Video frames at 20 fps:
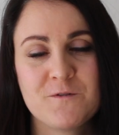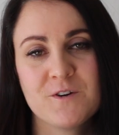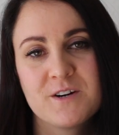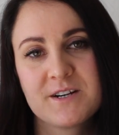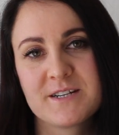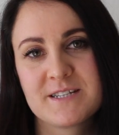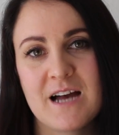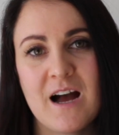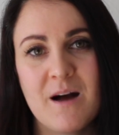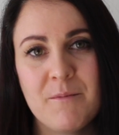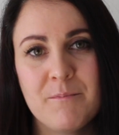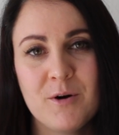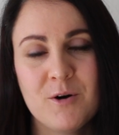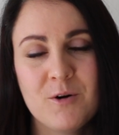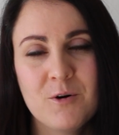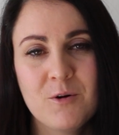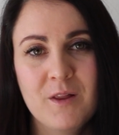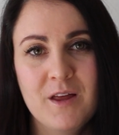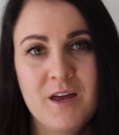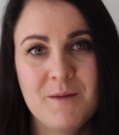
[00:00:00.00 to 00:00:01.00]
for
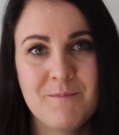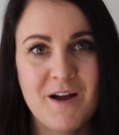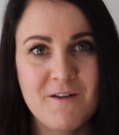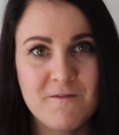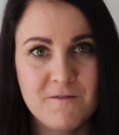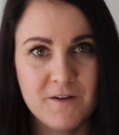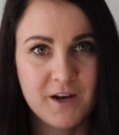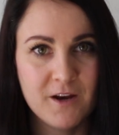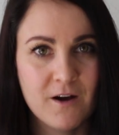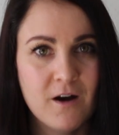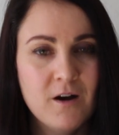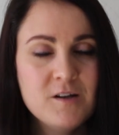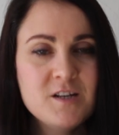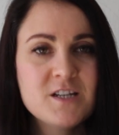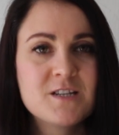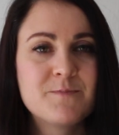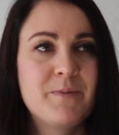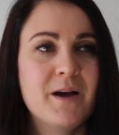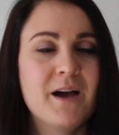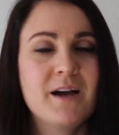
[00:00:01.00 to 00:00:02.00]
example, in my
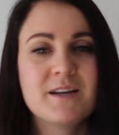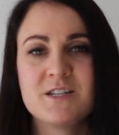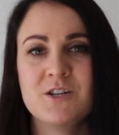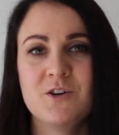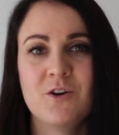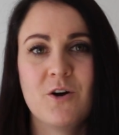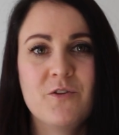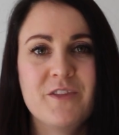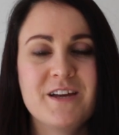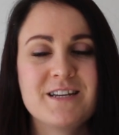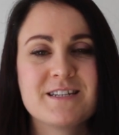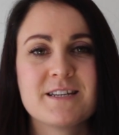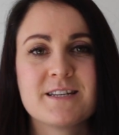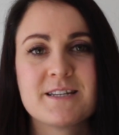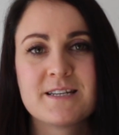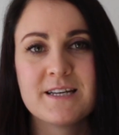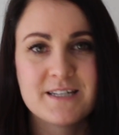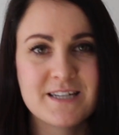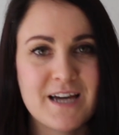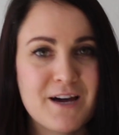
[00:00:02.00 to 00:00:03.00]
videos, but you know, these are
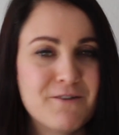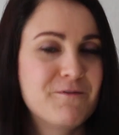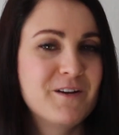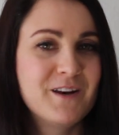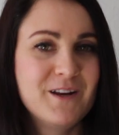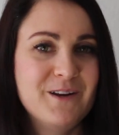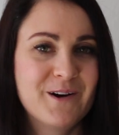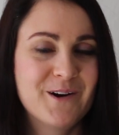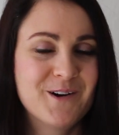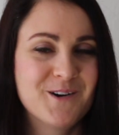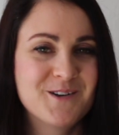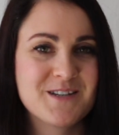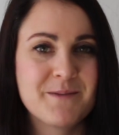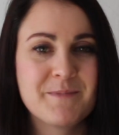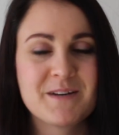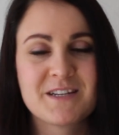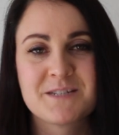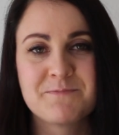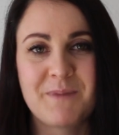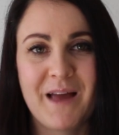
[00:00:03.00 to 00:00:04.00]
sit down videos,
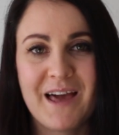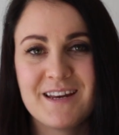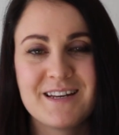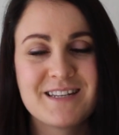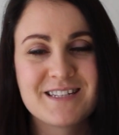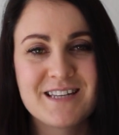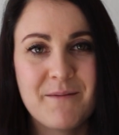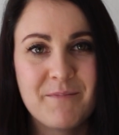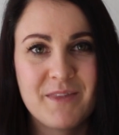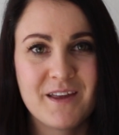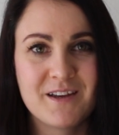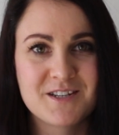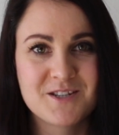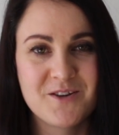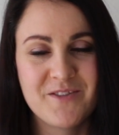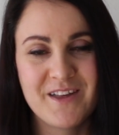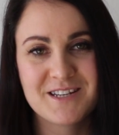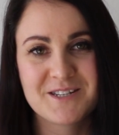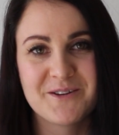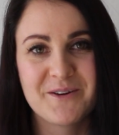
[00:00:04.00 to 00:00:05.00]
I'm explaining something,
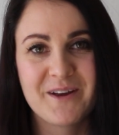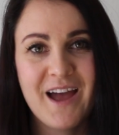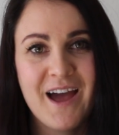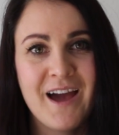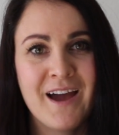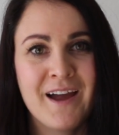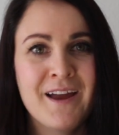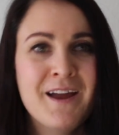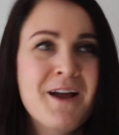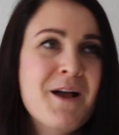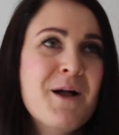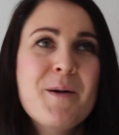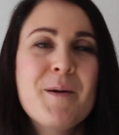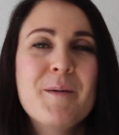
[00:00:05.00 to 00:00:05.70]
so that's okay.